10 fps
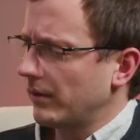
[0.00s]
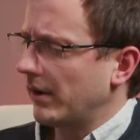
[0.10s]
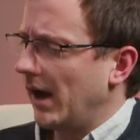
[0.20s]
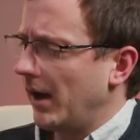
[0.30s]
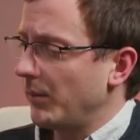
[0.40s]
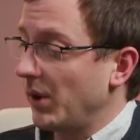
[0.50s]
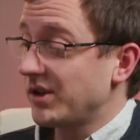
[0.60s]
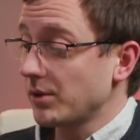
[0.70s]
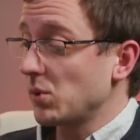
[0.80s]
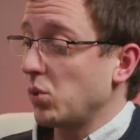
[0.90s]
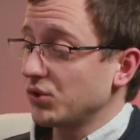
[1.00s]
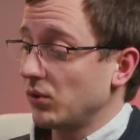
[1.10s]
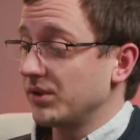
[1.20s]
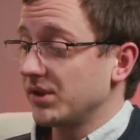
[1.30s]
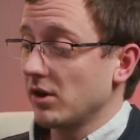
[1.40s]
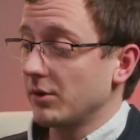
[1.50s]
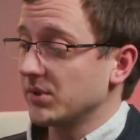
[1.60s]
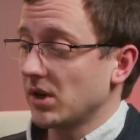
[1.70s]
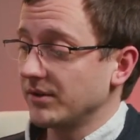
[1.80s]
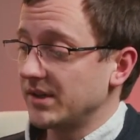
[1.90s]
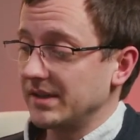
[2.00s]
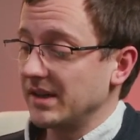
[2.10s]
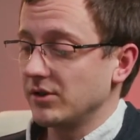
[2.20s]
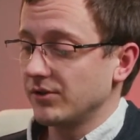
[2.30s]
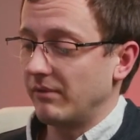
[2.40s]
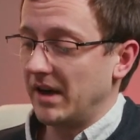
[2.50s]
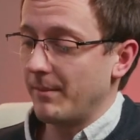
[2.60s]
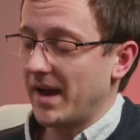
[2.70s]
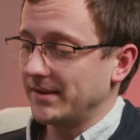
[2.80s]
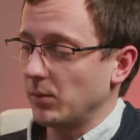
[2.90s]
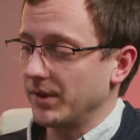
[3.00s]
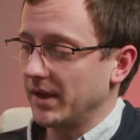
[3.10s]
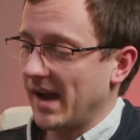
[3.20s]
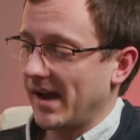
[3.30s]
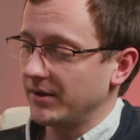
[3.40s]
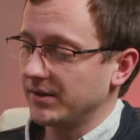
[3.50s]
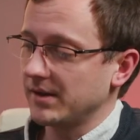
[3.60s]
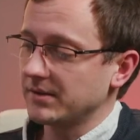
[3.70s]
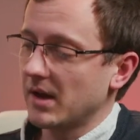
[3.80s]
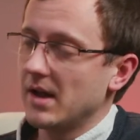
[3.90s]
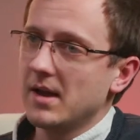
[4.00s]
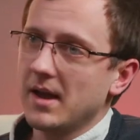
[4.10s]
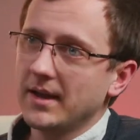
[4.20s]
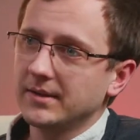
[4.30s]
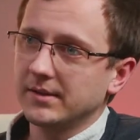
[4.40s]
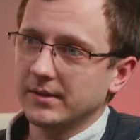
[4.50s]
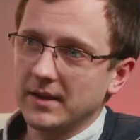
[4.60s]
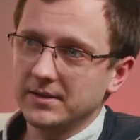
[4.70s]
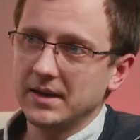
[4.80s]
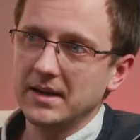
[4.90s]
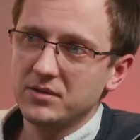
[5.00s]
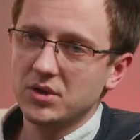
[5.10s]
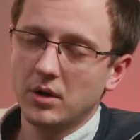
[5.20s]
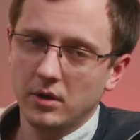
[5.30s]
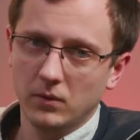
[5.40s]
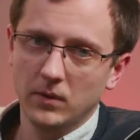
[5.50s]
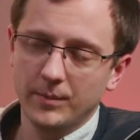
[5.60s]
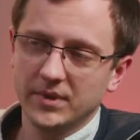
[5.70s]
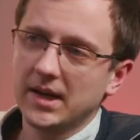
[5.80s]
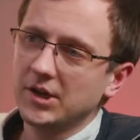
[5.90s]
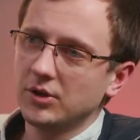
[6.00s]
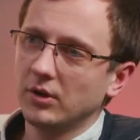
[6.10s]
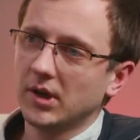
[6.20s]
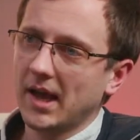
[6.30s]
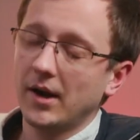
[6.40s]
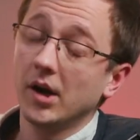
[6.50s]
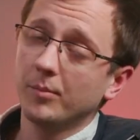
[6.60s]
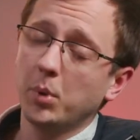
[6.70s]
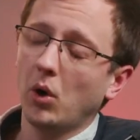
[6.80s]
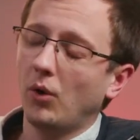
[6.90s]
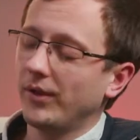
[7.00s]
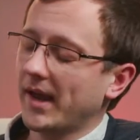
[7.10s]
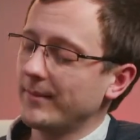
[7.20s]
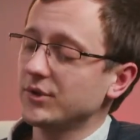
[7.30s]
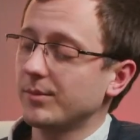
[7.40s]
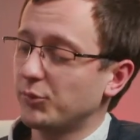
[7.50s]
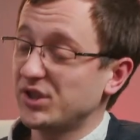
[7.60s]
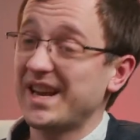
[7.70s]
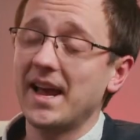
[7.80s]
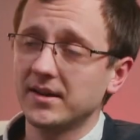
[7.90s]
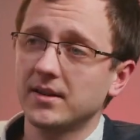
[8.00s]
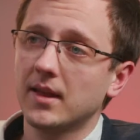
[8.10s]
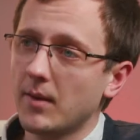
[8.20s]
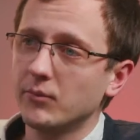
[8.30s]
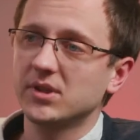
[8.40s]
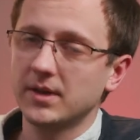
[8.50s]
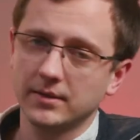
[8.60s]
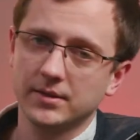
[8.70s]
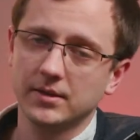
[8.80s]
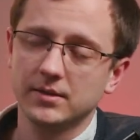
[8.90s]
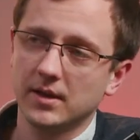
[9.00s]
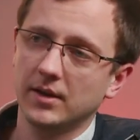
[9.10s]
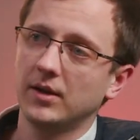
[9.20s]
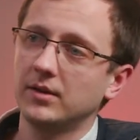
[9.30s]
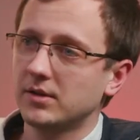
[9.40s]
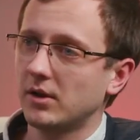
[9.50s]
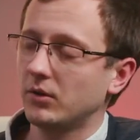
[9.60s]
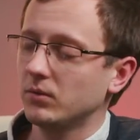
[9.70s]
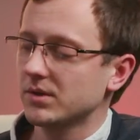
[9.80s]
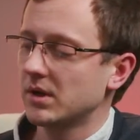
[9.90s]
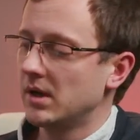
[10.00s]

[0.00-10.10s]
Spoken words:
In terms of what sort of circumstances, it doesn't really matter with the Canons. It's an internal limitation that Canon have put on the cameras to protect the camera's sensors and internals.